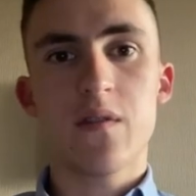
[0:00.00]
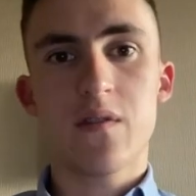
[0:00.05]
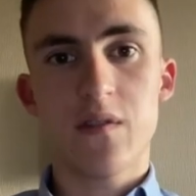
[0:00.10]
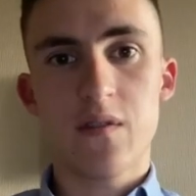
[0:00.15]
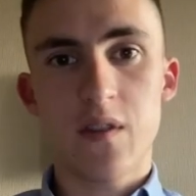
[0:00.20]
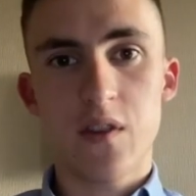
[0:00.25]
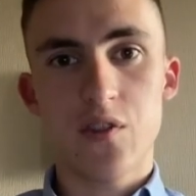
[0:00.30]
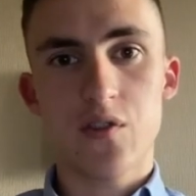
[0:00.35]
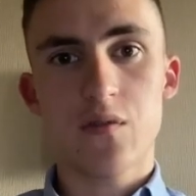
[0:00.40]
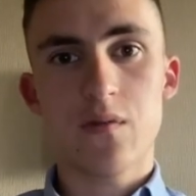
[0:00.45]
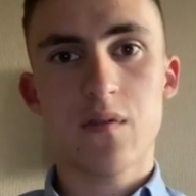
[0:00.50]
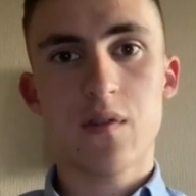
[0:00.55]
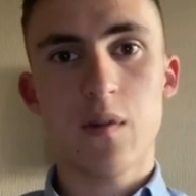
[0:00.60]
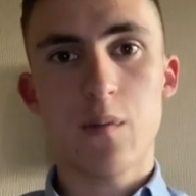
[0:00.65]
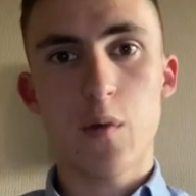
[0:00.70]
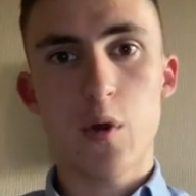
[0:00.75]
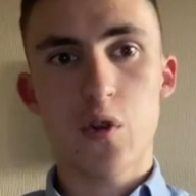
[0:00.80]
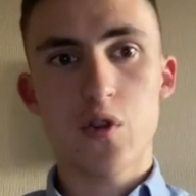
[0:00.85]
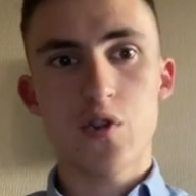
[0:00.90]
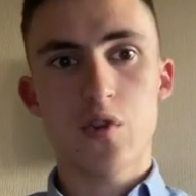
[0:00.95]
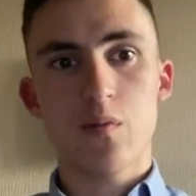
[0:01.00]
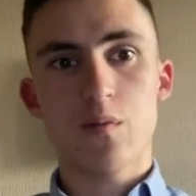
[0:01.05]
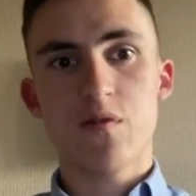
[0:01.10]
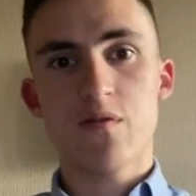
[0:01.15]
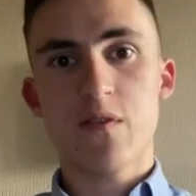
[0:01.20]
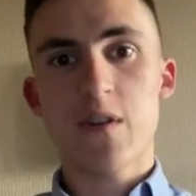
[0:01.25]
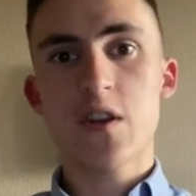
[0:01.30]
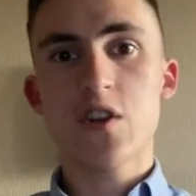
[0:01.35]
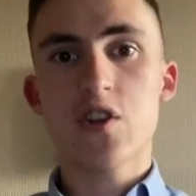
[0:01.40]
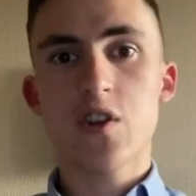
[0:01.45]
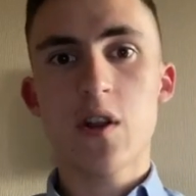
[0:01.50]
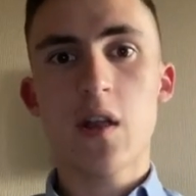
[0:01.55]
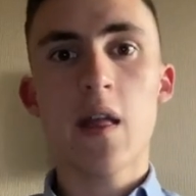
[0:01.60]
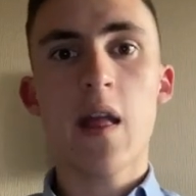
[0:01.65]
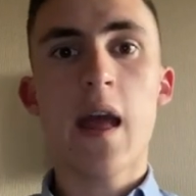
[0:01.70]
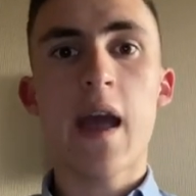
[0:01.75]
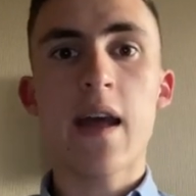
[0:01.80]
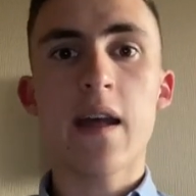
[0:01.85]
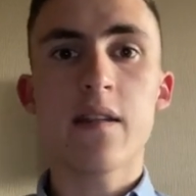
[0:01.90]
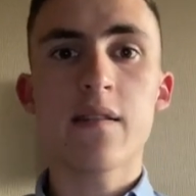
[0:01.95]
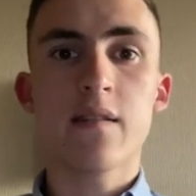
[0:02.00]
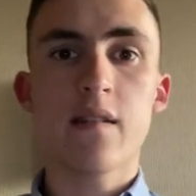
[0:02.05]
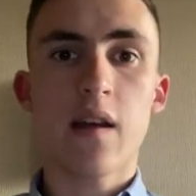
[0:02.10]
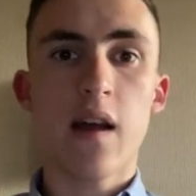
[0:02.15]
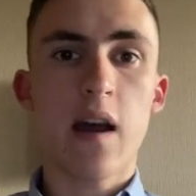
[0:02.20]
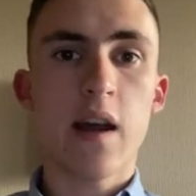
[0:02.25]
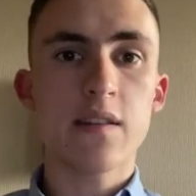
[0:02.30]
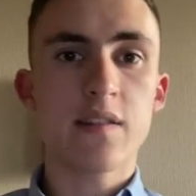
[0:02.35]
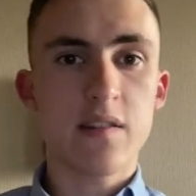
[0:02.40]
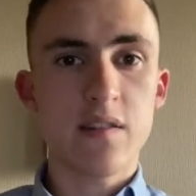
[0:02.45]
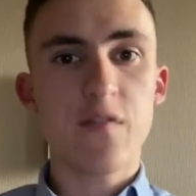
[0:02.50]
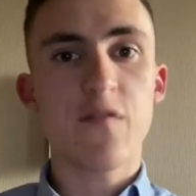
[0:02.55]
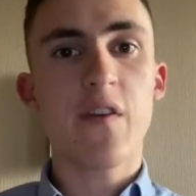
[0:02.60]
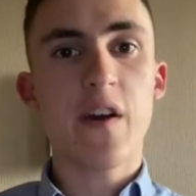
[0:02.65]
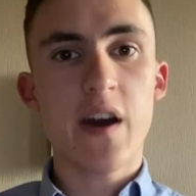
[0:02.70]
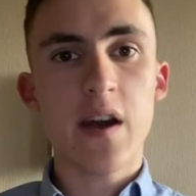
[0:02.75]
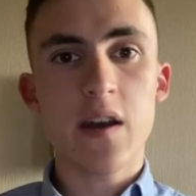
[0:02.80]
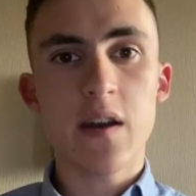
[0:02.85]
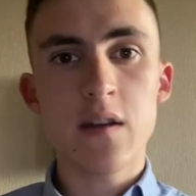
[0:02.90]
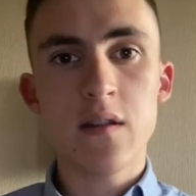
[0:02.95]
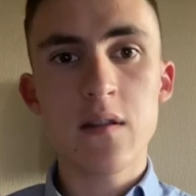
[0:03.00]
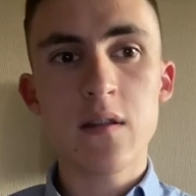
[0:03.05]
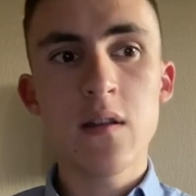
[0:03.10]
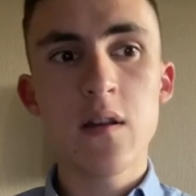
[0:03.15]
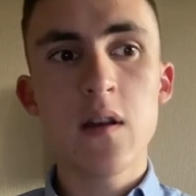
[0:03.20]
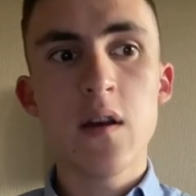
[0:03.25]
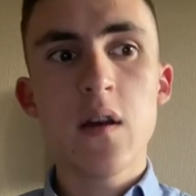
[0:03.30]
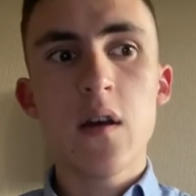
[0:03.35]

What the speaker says: international commercial arbitration and identifying